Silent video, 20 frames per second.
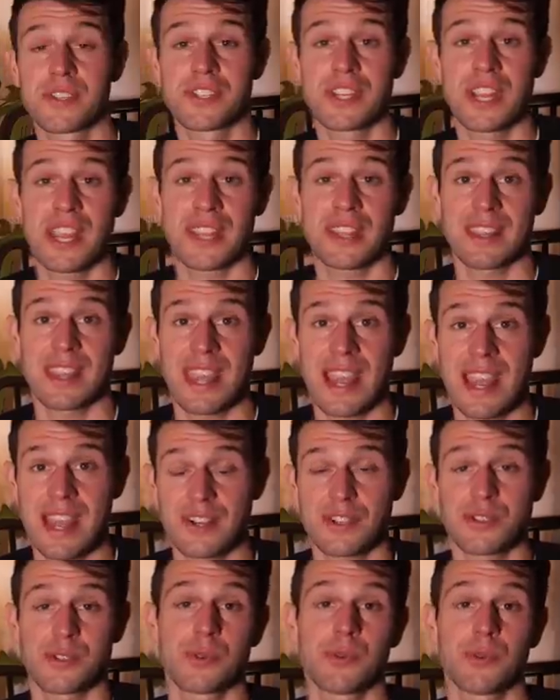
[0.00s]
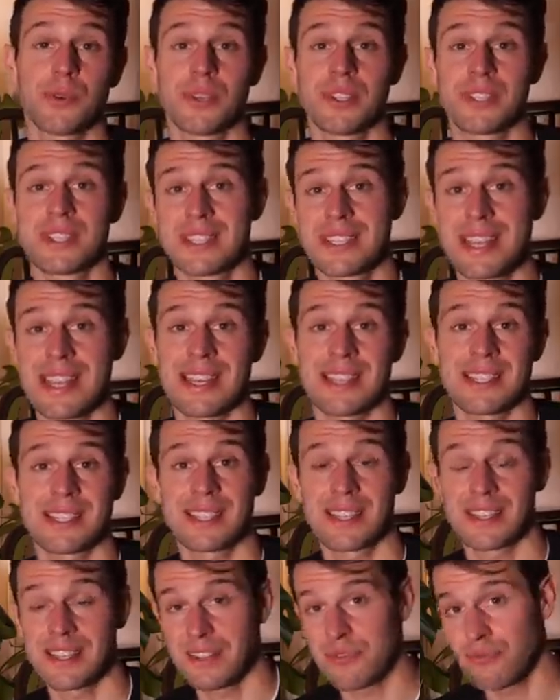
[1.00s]
to check the actual
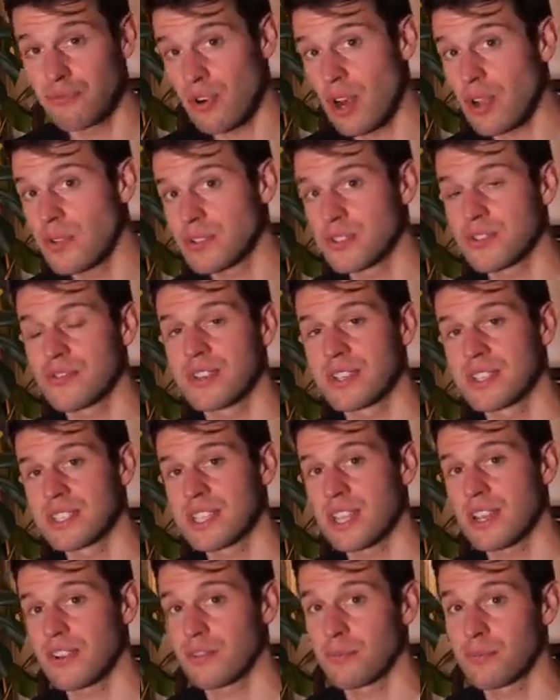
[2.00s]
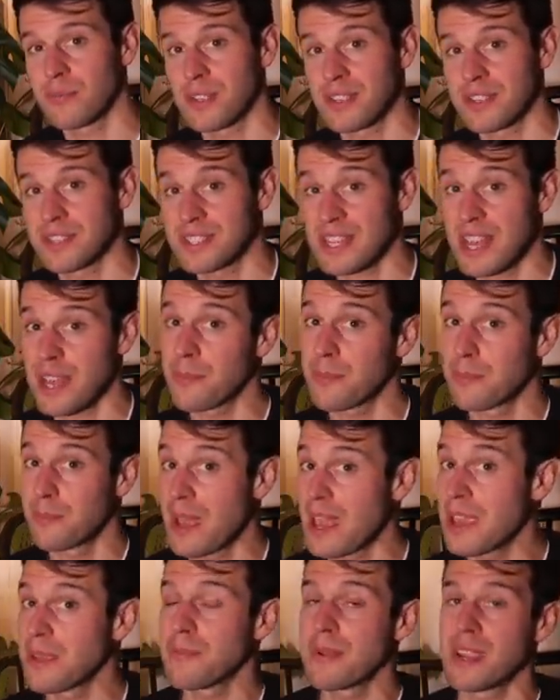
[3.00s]
disc, the rotor itself, because that
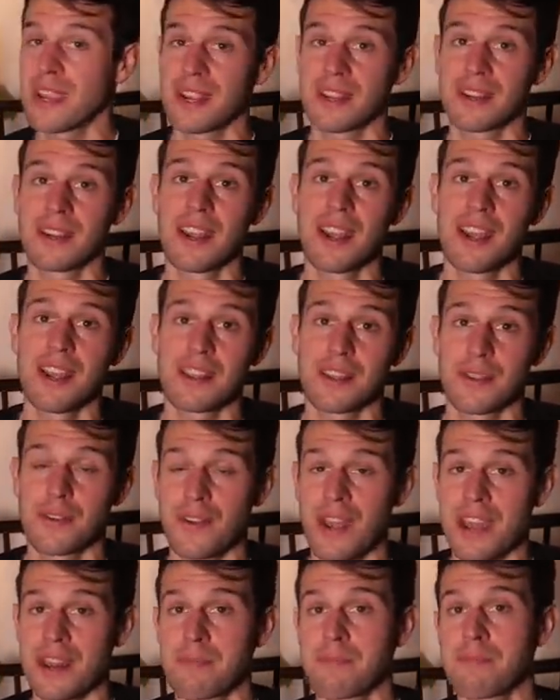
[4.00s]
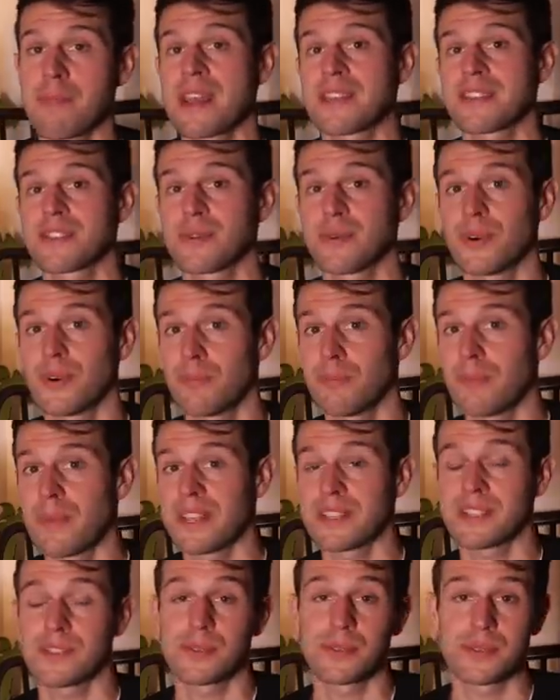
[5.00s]
may mean that you've had metal on
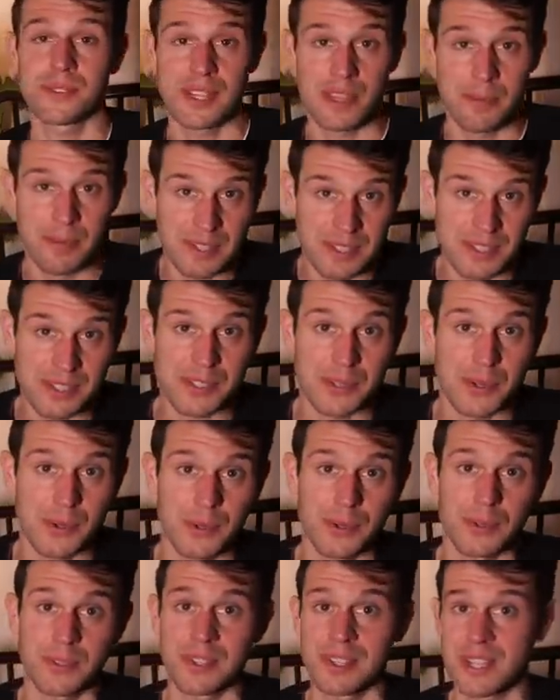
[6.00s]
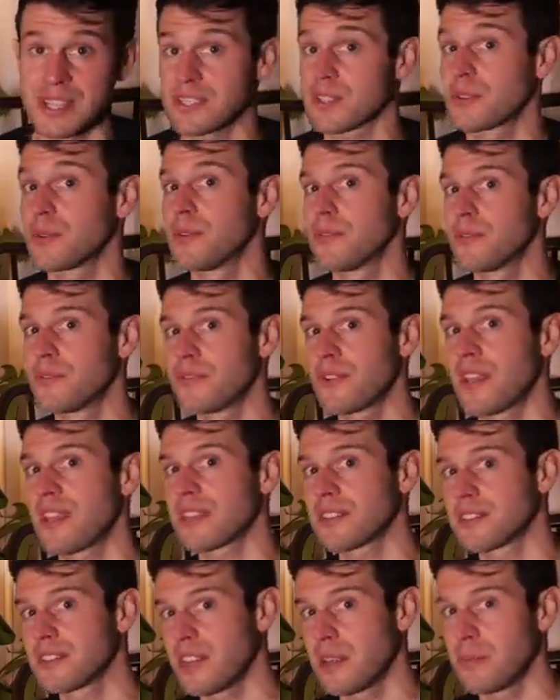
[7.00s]
metal, so they've been scored, and that's going to
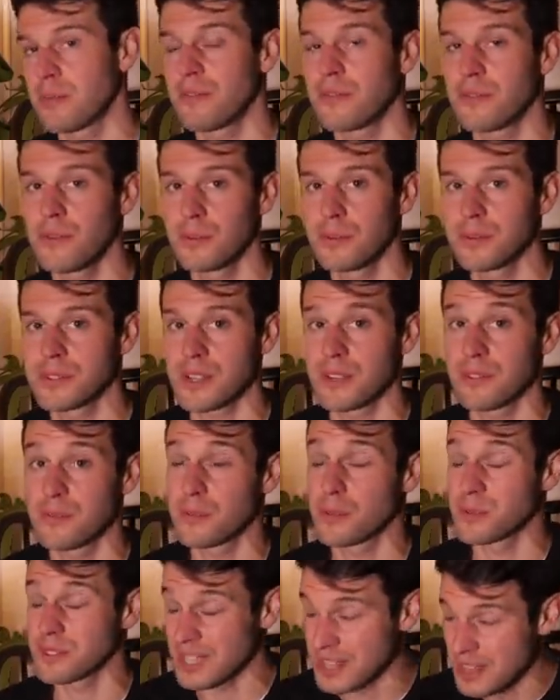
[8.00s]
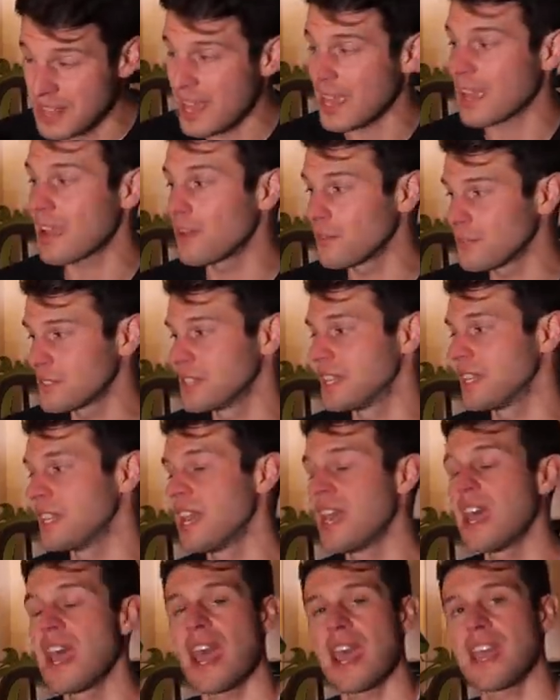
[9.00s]
affect their performance going forwards. And that obviously
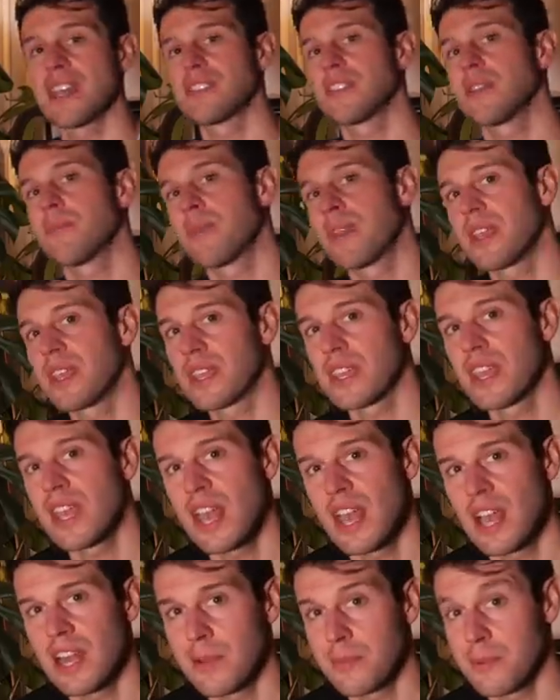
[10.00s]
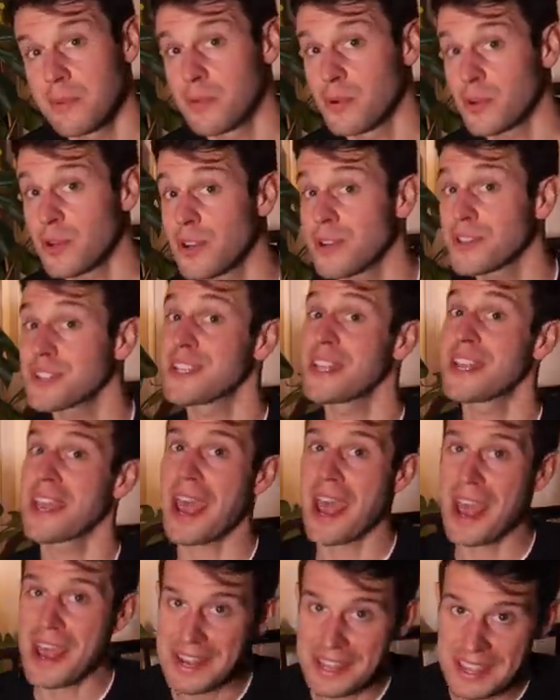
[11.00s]
ends up being a little bit more costly,
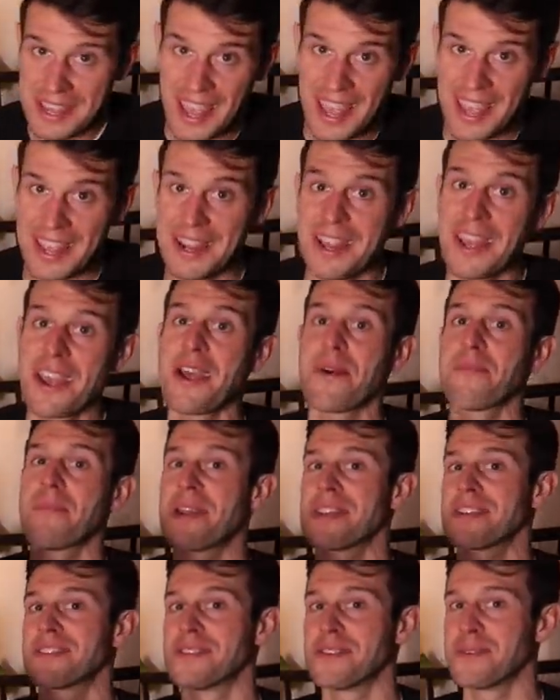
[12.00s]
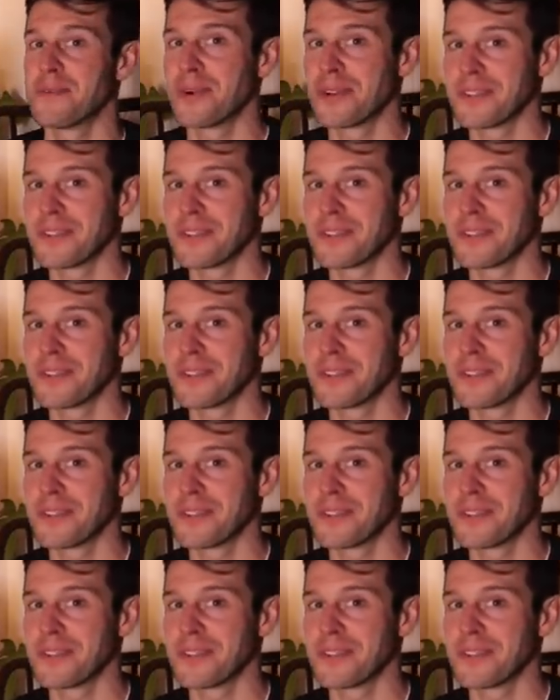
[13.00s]
and again, makes you